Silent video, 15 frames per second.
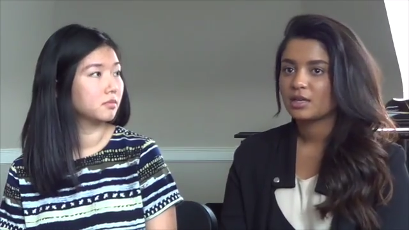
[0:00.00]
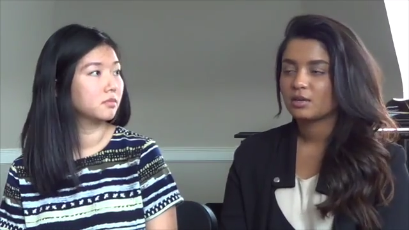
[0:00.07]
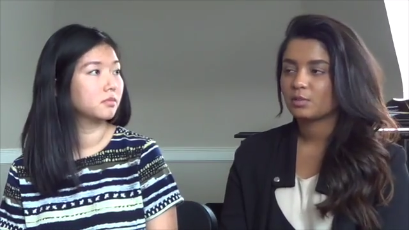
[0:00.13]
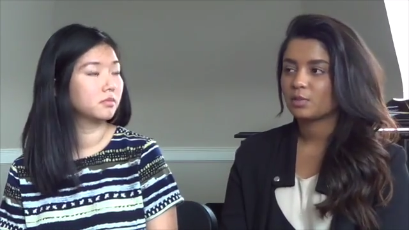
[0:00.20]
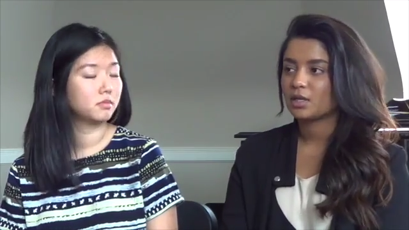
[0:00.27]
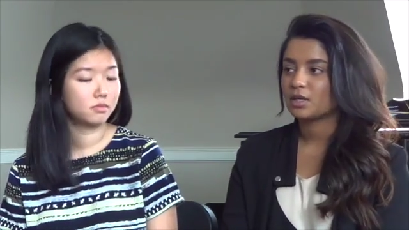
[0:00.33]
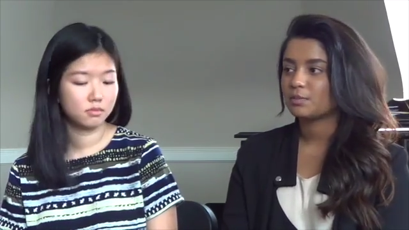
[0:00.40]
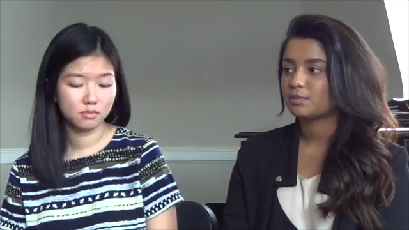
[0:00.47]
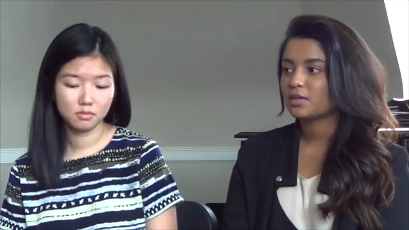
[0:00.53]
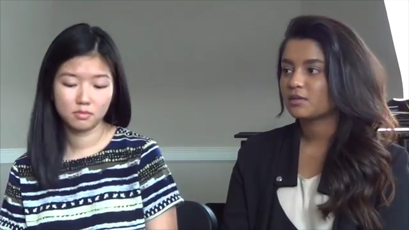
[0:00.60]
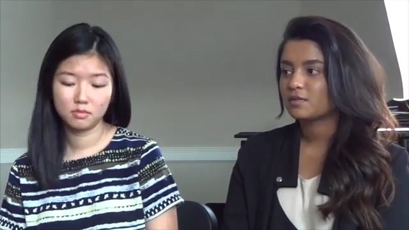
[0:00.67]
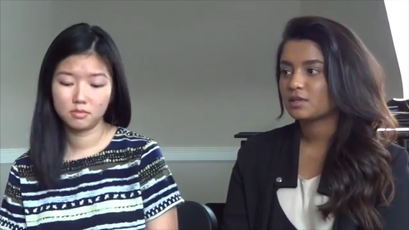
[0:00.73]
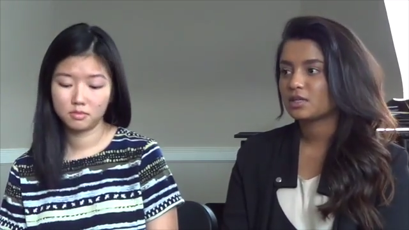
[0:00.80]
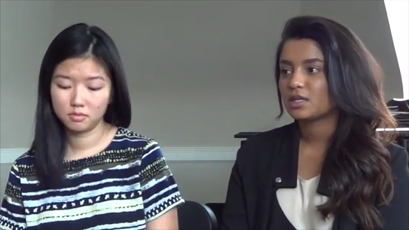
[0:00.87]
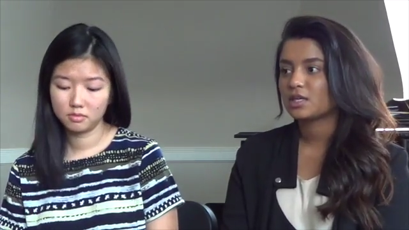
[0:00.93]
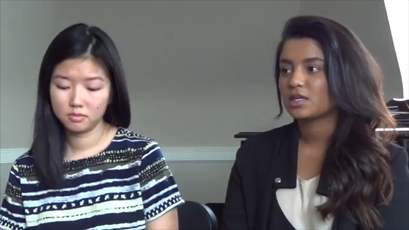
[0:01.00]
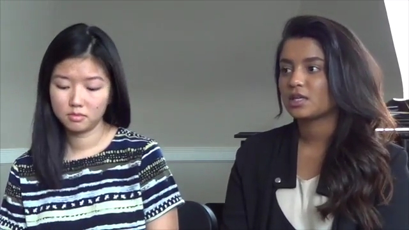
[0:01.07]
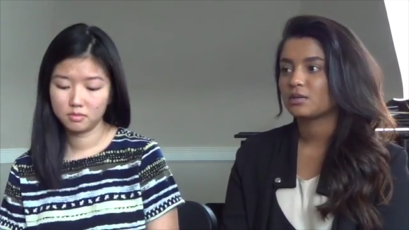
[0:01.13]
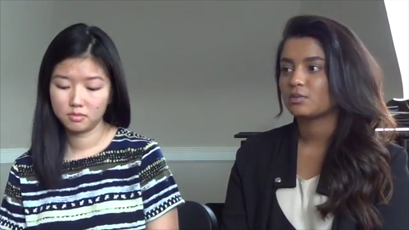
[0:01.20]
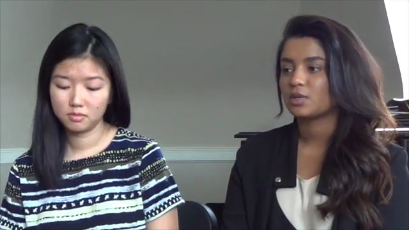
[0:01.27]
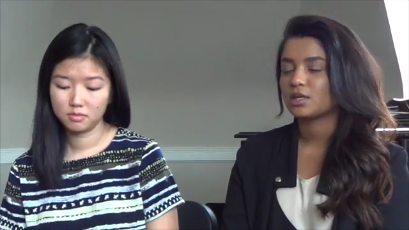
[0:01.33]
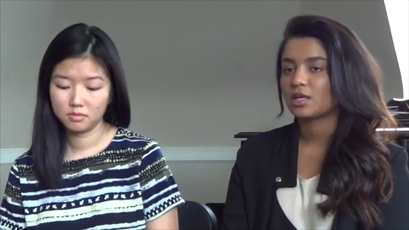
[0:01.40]
Speaker 1: We pivoted
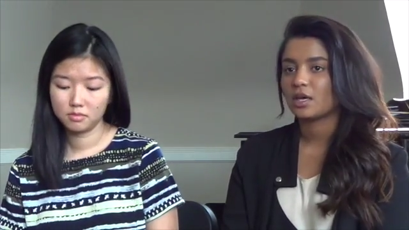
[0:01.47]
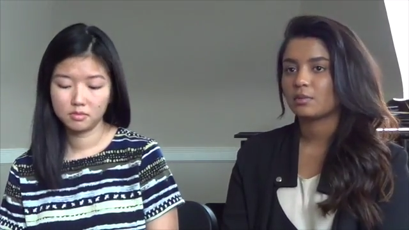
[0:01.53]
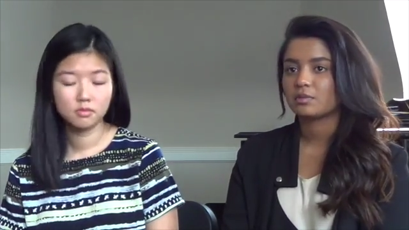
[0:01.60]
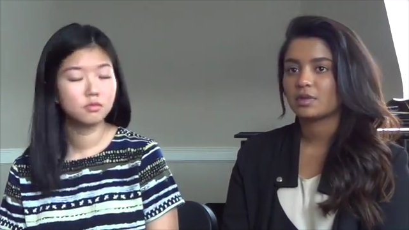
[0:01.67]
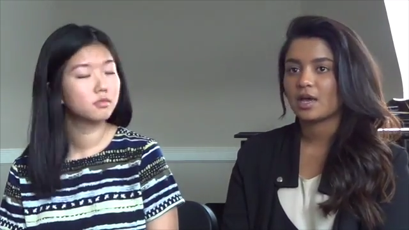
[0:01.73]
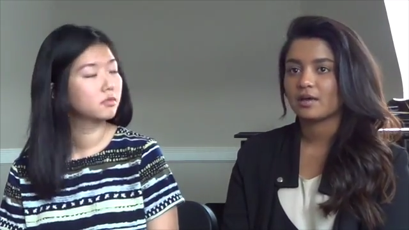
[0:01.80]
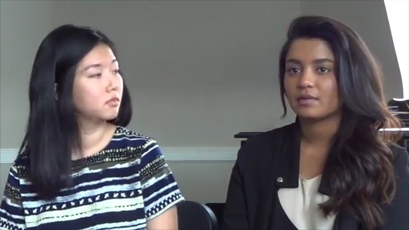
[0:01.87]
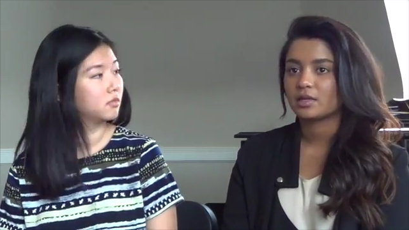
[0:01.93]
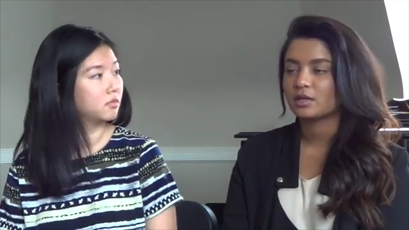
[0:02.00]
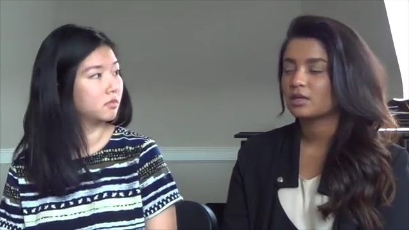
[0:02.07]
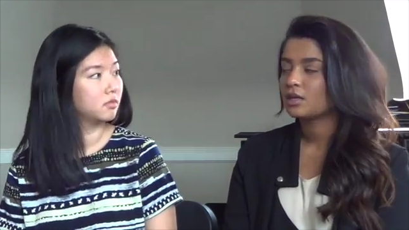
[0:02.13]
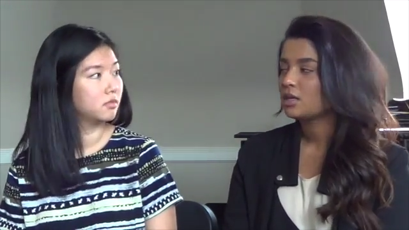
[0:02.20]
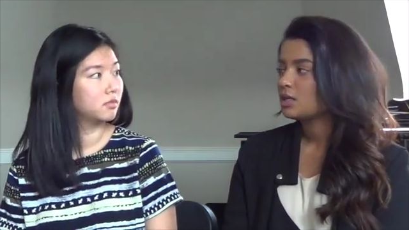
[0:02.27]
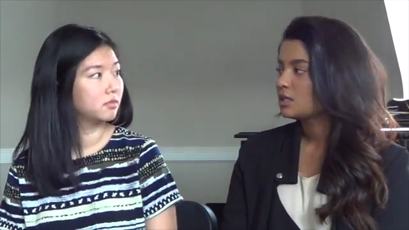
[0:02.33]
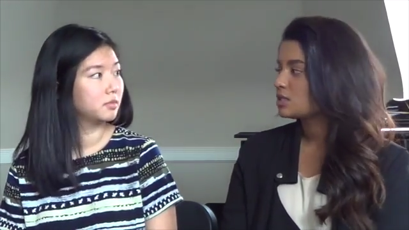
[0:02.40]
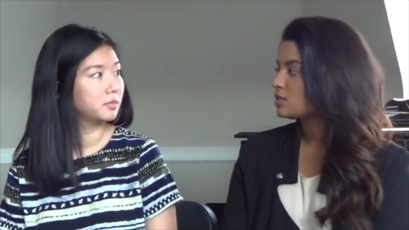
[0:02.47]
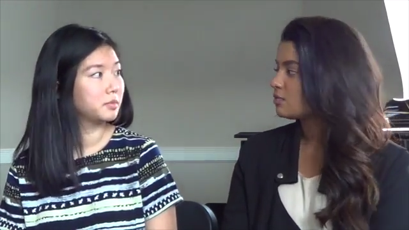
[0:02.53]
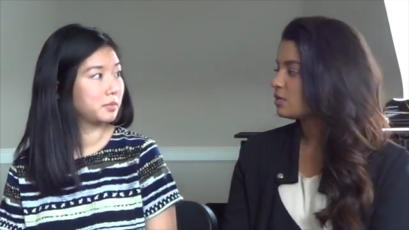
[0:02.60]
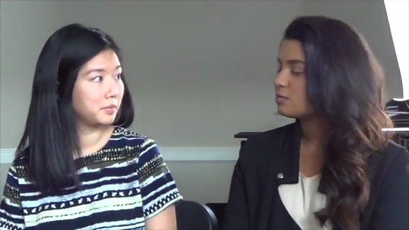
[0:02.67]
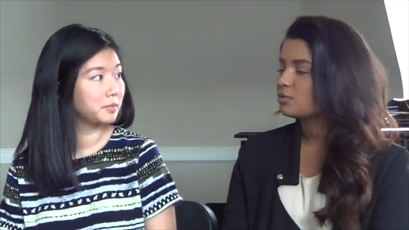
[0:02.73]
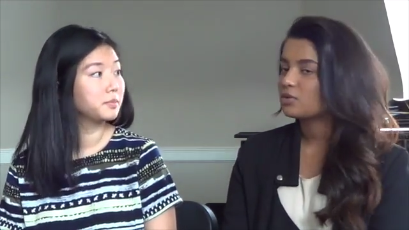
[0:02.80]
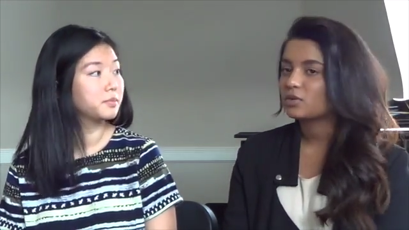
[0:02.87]
and we kept having
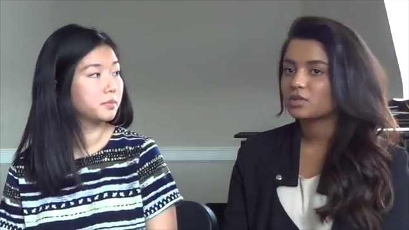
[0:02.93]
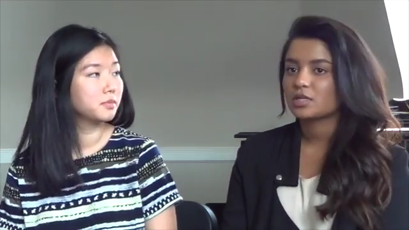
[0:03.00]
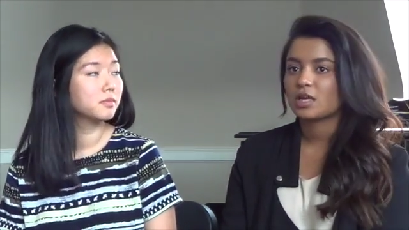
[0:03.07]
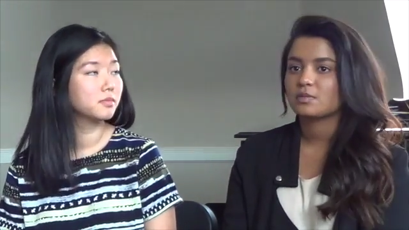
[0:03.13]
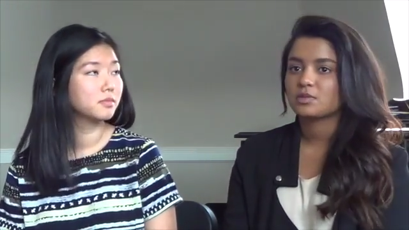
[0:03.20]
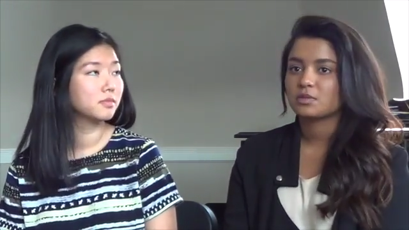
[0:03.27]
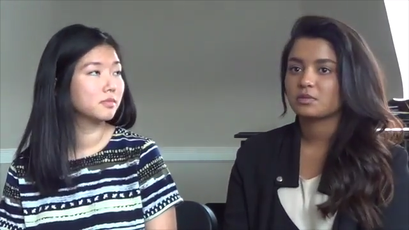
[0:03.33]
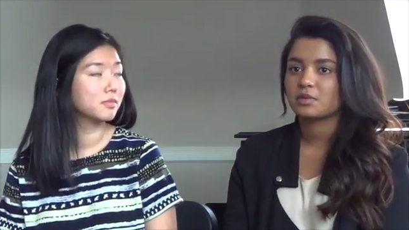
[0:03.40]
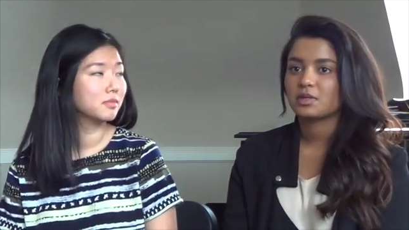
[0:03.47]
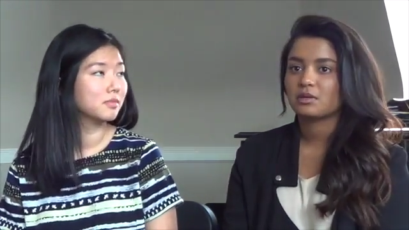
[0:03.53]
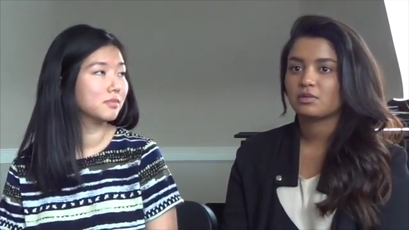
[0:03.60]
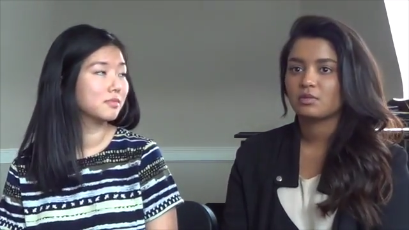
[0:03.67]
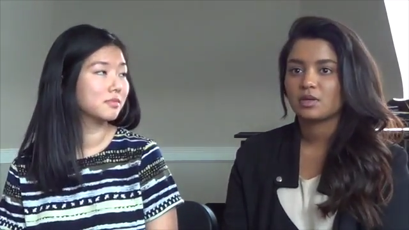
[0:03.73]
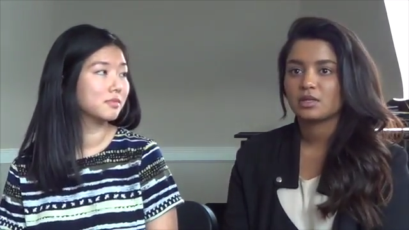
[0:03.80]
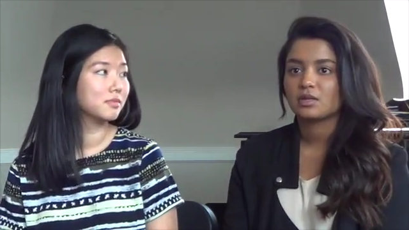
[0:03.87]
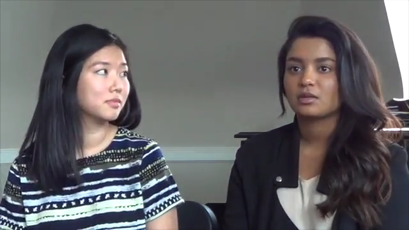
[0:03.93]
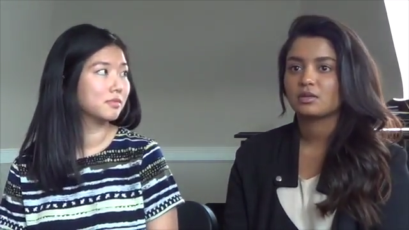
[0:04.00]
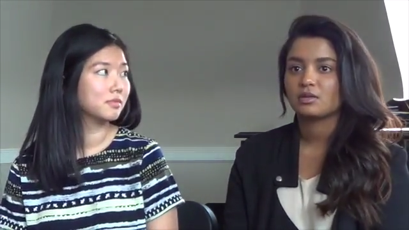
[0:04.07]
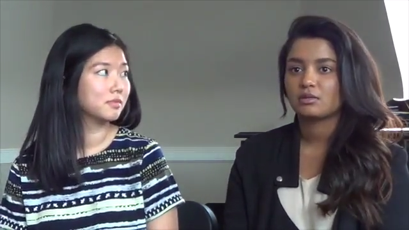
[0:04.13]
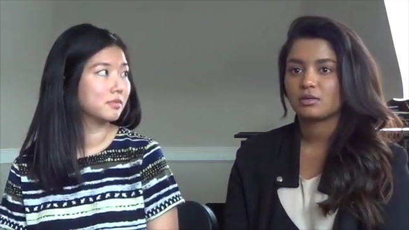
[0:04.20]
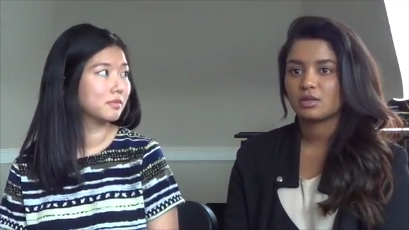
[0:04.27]
different prototypes that we created,